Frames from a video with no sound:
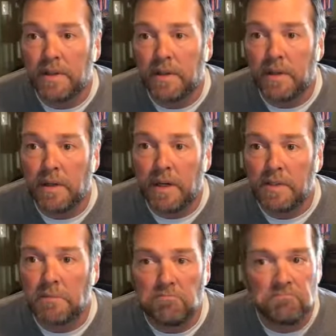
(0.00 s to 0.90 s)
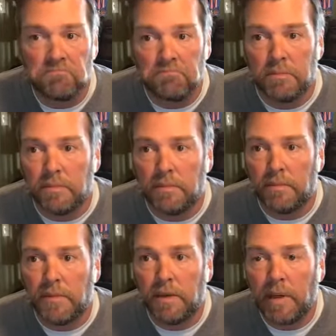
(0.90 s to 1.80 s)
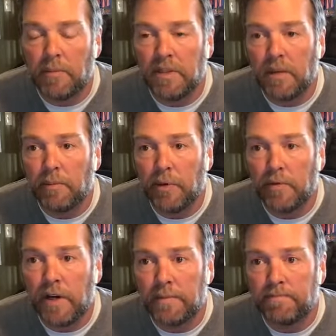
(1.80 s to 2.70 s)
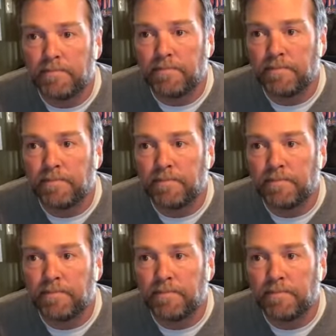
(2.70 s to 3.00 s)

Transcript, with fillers: thing than us then it may be time to move on